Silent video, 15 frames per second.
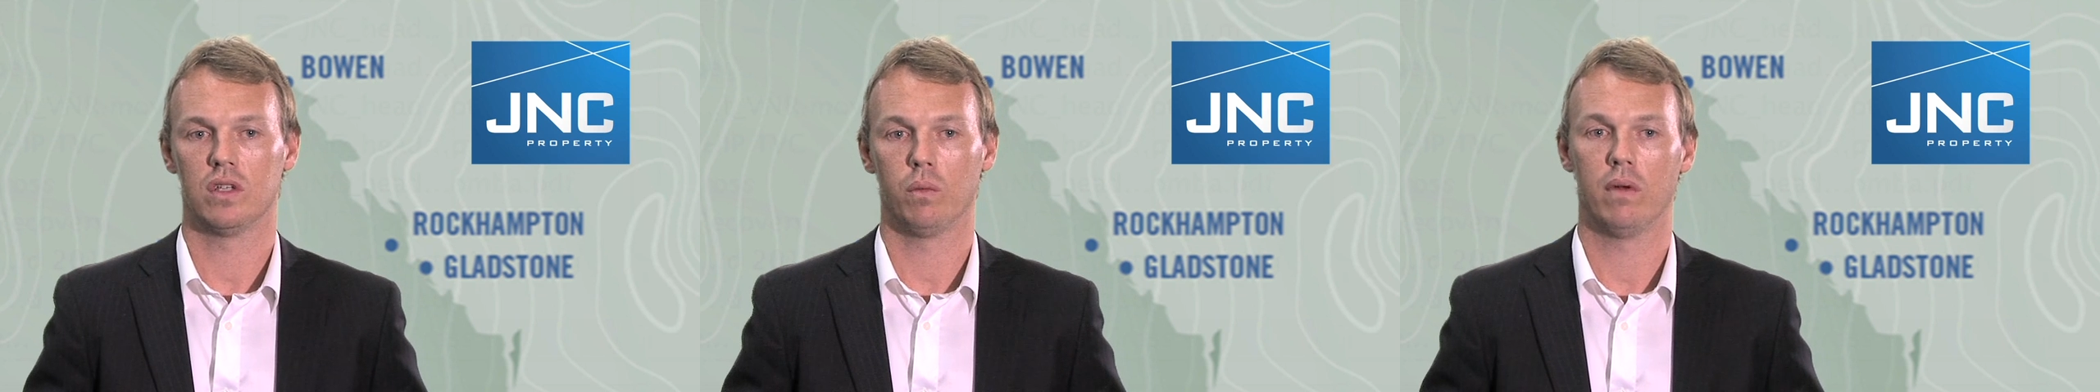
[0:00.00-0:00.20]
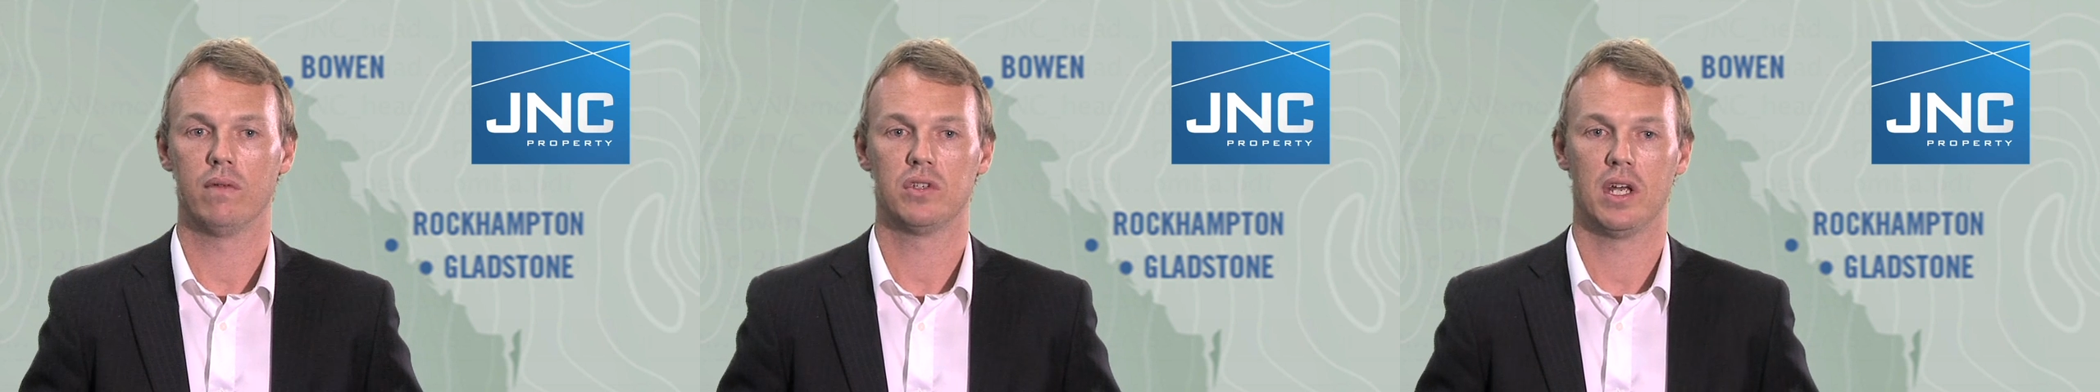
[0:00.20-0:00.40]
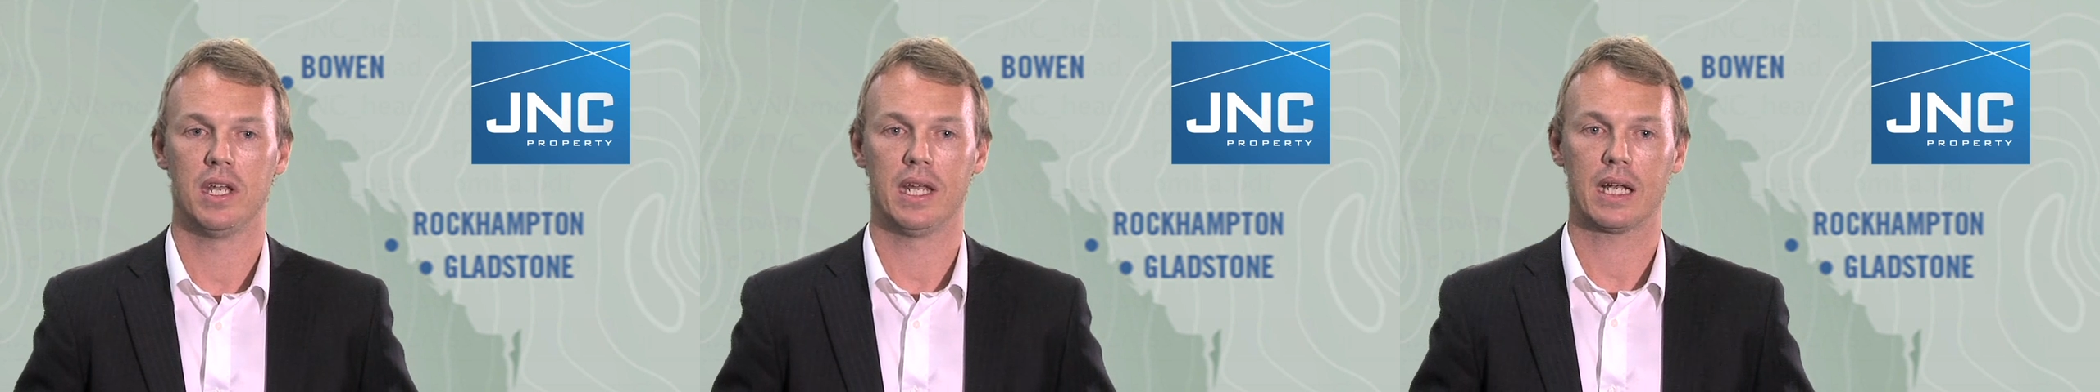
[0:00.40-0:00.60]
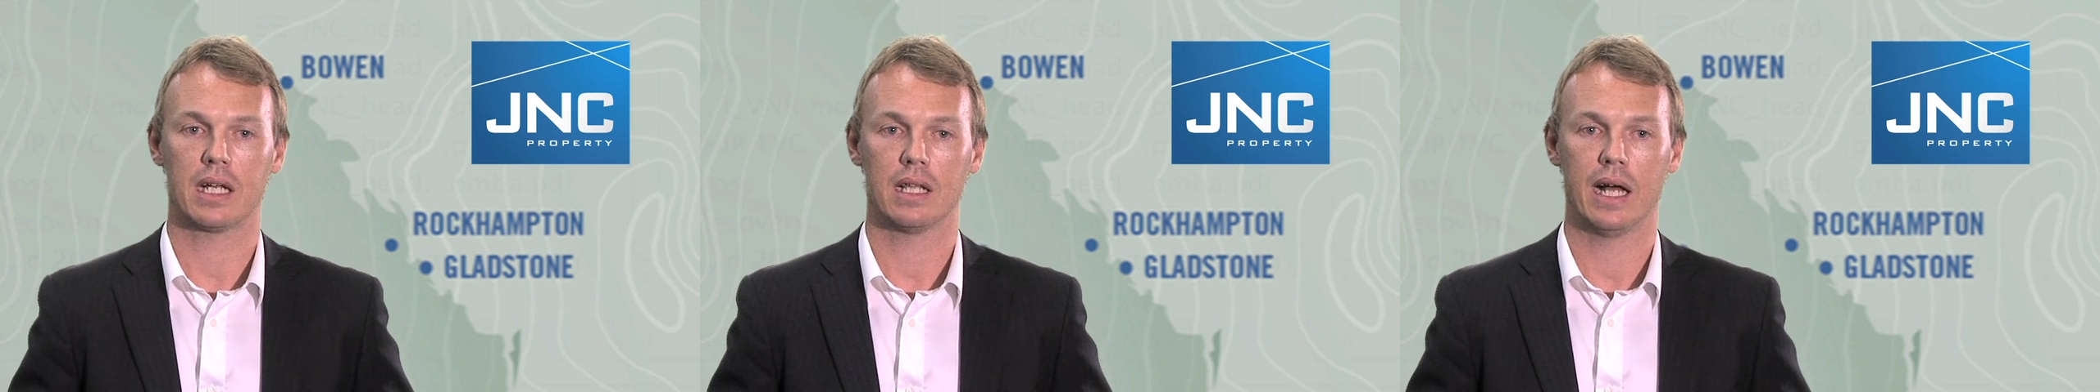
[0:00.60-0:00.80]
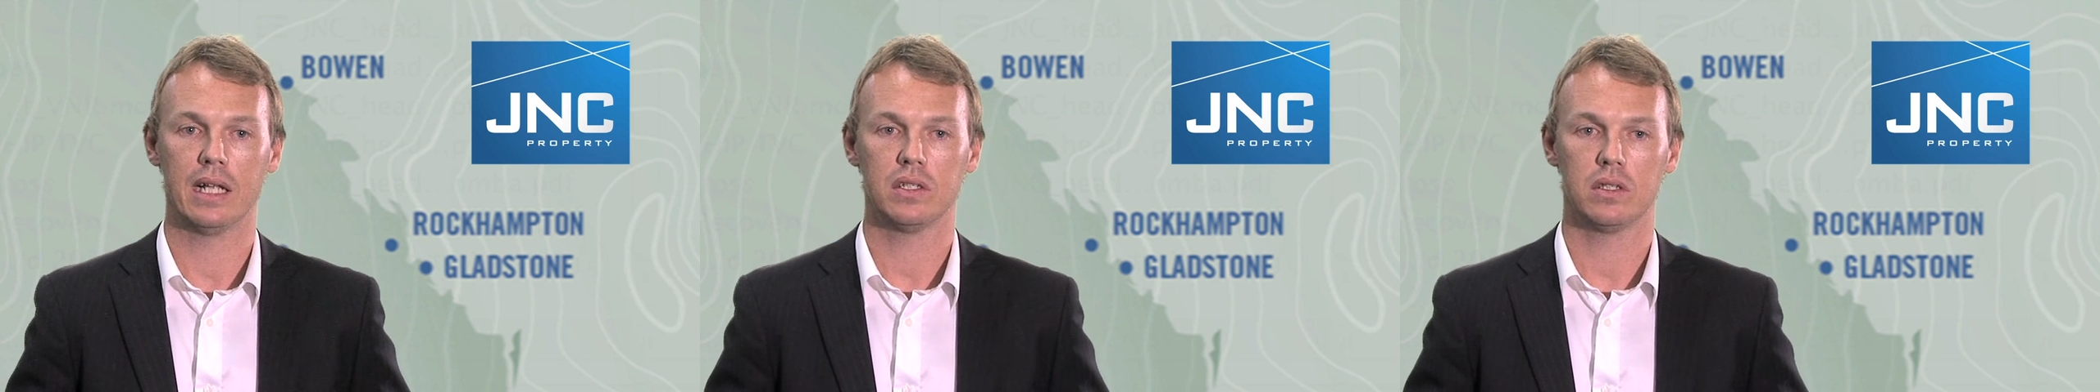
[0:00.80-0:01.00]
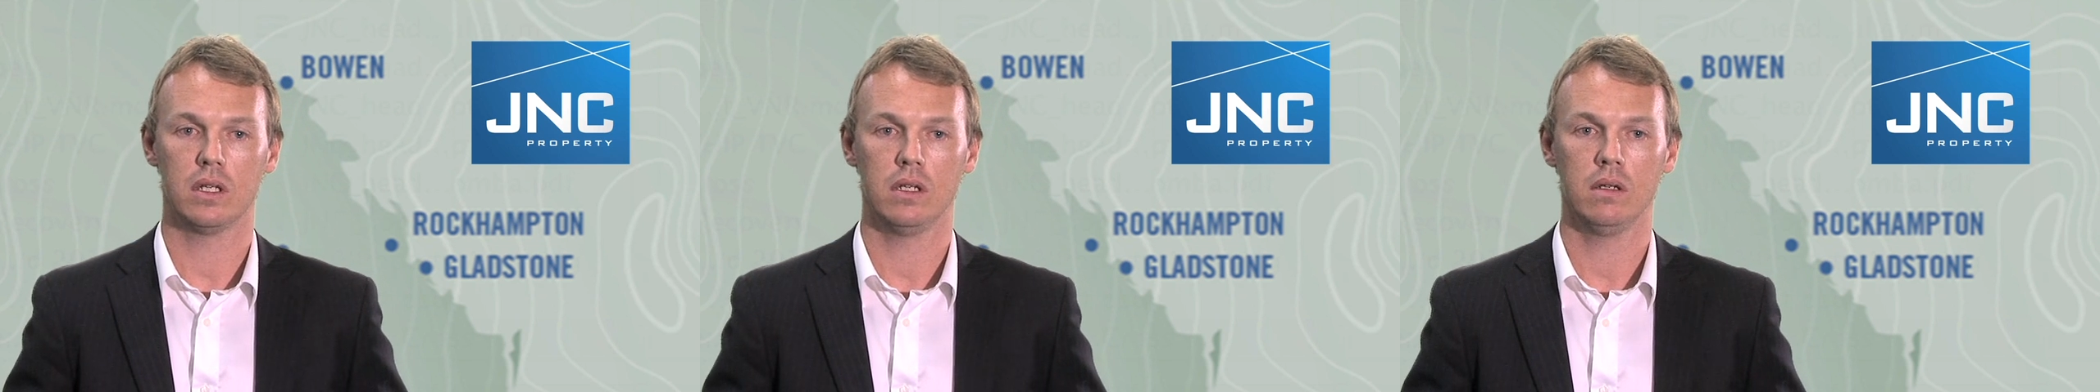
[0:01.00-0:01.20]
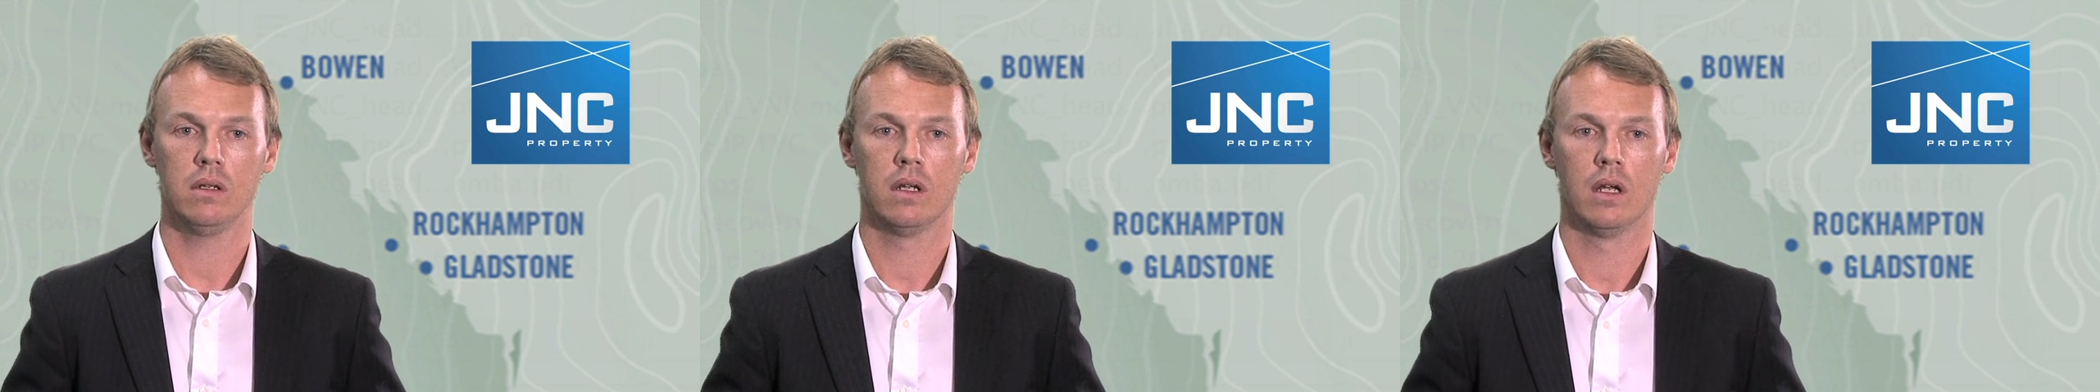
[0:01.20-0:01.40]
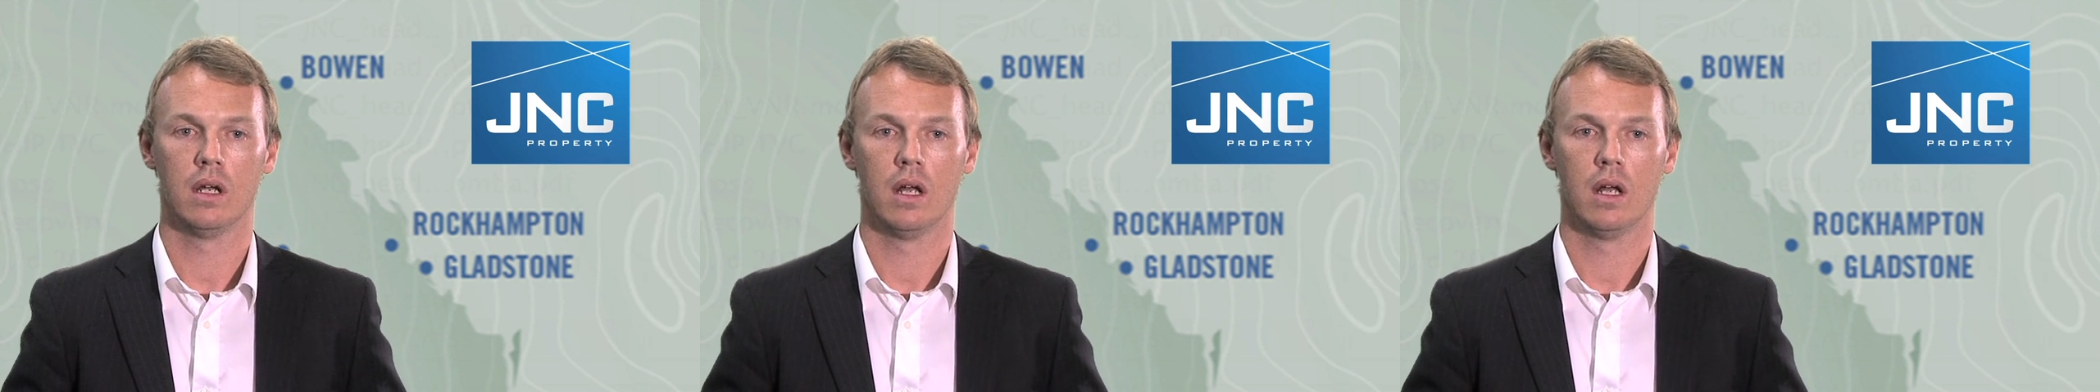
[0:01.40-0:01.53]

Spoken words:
that we've seen in Gladstone,